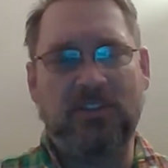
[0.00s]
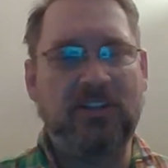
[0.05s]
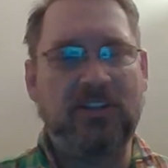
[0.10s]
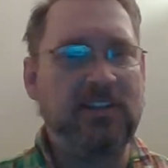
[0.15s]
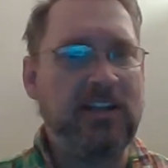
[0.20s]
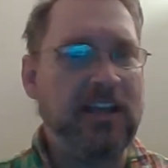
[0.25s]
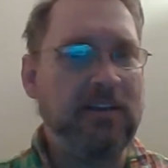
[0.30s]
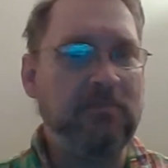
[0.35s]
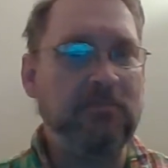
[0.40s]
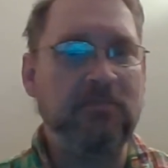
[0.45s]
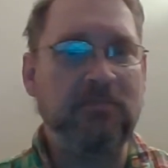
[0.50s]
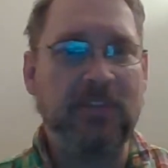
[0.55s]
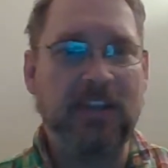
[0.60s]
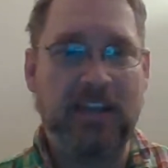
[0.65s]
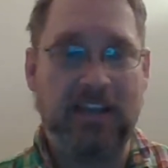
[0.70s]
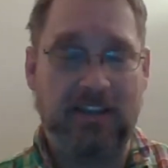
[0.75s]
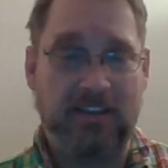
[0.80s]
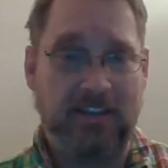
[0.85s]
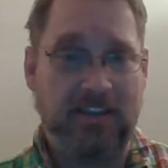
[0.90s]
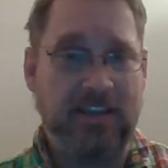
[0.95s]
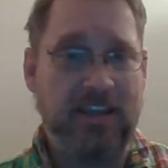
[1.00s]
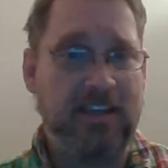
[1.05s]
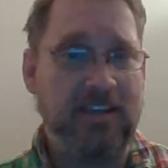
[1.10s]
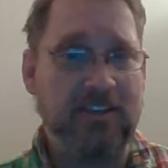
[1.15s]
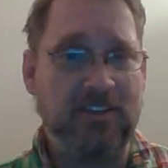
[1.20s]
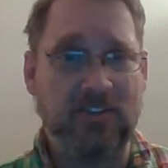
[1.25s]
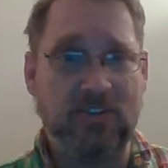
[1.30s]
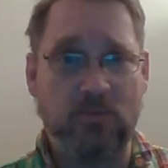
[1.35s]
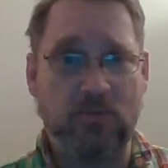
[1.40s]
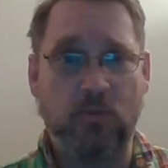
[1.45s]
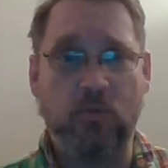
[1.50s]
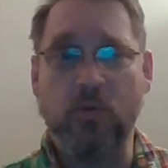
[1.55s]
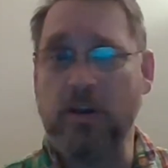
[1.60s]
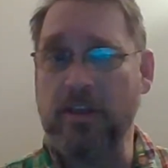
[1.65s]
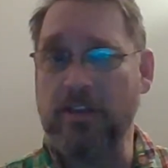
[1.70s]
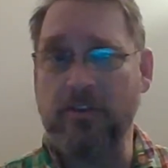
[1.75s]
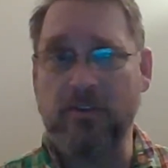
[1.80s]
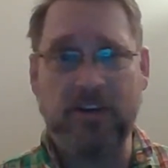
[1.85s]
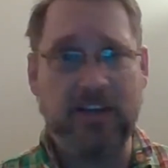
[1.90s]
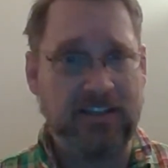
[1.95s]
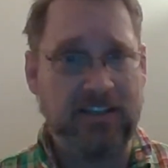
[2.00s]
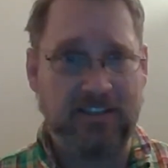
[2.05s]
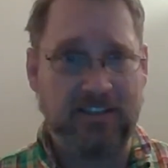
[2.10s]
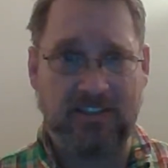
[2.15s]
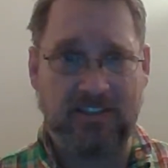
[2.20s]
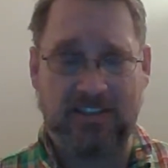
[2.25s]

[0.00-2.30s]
And the thing is, whether it